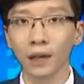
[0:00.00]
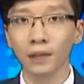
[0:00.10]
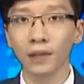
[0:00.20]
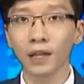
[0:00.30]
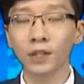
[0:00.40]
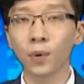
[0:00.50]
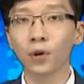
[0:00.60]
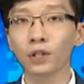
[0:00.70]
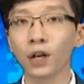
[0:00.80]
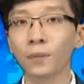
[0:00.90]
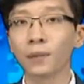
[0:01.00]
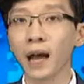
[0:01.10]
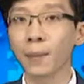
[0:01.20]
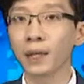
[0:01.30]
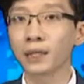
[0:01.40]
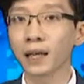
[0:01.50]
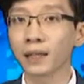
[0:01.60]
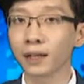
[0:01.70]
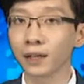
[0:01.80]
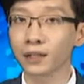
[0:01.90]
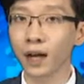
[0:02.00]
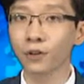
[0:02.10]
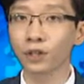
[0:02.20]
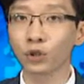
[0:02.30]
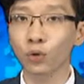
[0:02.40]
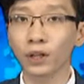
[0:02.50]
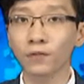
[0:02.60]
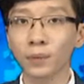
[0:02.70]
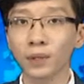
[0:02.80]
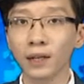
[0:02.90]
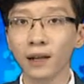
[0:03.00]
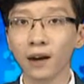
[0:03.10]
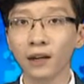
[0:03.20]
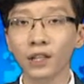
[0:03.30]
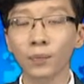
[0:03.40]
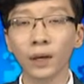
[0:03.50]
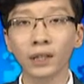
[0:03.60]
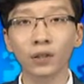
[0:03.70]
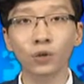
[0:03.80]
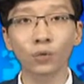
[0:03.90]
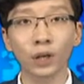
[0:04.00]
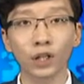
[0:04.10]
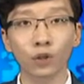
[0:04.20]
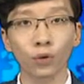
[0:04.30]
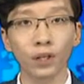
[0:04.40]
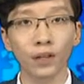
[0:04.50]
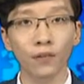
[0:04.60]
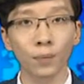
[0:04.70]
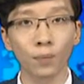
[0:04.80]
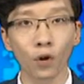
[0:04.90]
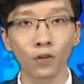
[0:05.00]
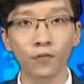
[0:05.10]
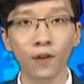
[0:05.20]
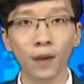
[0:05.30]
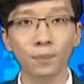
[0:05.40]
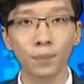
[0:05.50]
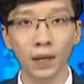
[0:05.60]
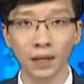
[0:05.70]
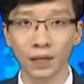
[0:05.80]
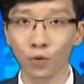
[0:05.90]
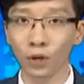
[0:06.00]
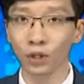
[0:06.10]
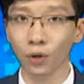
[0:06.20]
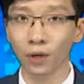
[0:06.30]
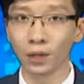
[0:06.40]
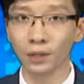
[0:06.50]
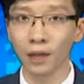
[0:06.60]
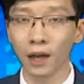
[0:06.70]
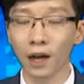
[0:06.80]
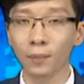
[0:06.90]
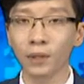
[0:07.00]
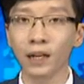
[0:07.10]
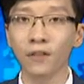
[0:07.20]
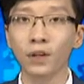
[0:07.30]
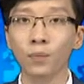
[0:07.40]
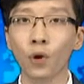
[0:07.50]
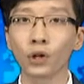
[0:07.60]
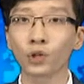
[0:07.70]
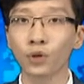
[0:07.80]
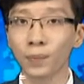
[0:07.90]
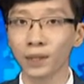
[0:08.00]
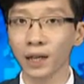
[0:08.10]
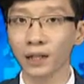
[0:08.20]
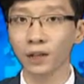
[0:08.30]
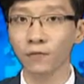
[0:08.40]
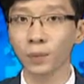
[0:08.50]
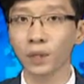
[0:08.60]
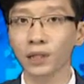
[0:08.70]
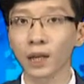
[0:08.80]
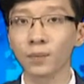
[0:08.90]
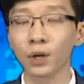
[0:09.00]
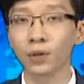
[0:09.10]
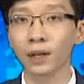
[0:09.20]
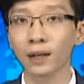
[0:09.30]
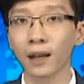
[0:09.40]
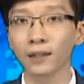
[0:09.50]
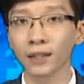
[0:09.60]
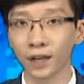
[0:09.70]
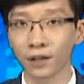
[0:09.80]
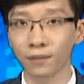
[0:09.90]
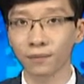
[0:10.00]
The exports of garments and textiles in 2015 are expected to reach $27.5 billion, up 11.3% from the same period last year.